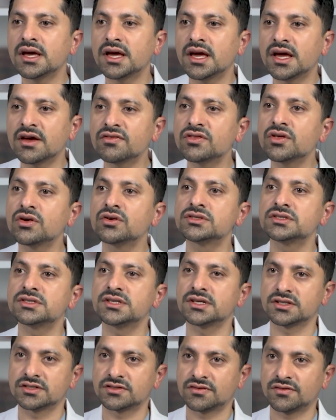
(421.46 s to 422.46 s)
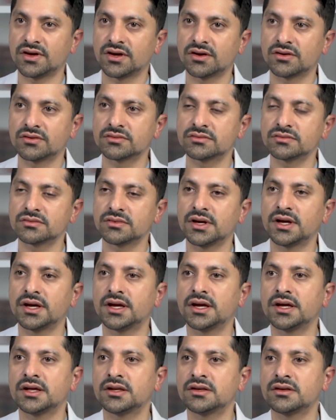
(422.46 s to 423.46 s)
If those things fail,
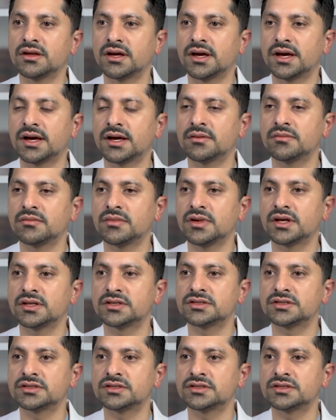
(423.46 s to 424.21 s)
and